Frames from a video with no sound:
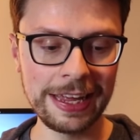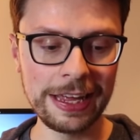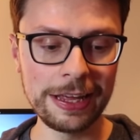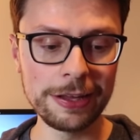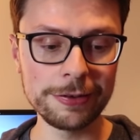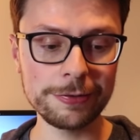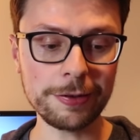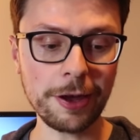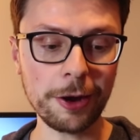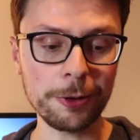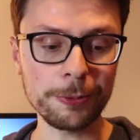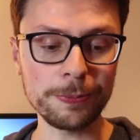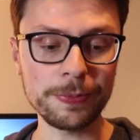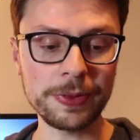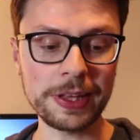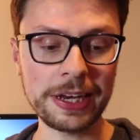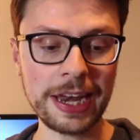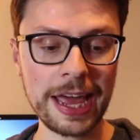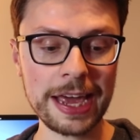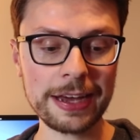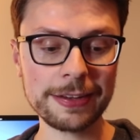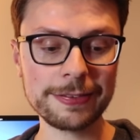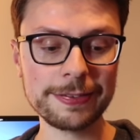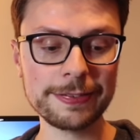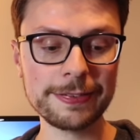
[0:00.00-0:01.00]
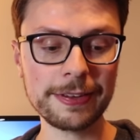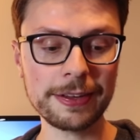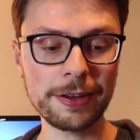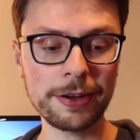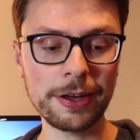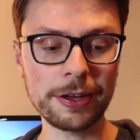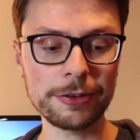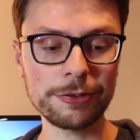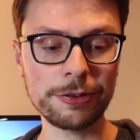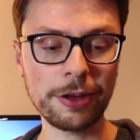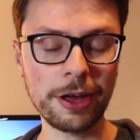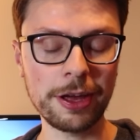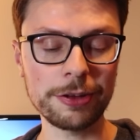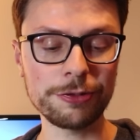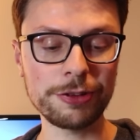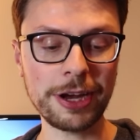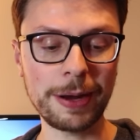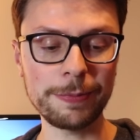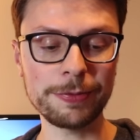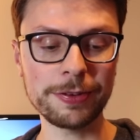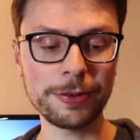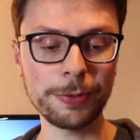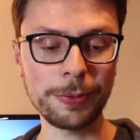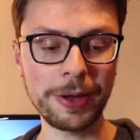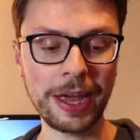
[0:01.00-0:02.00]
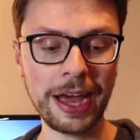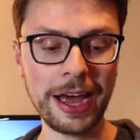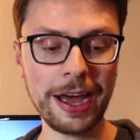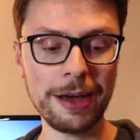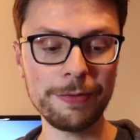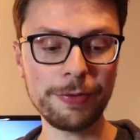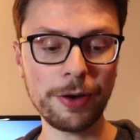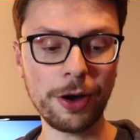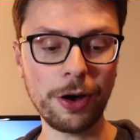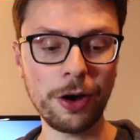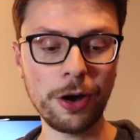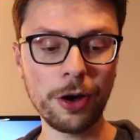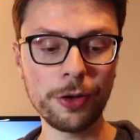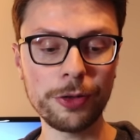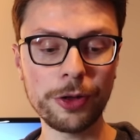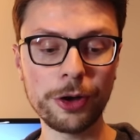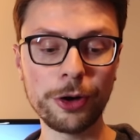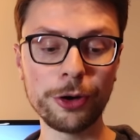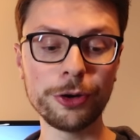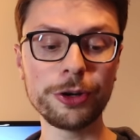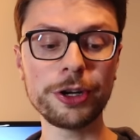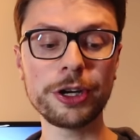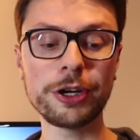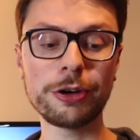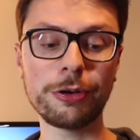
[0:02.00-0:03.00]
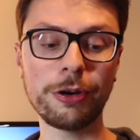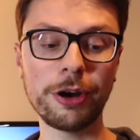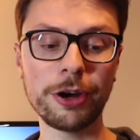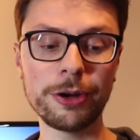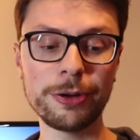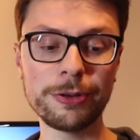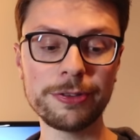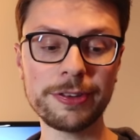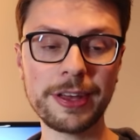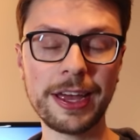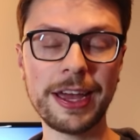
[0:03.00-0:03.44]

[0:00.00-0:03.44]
So the next chapter that we have are the Hooded Crows,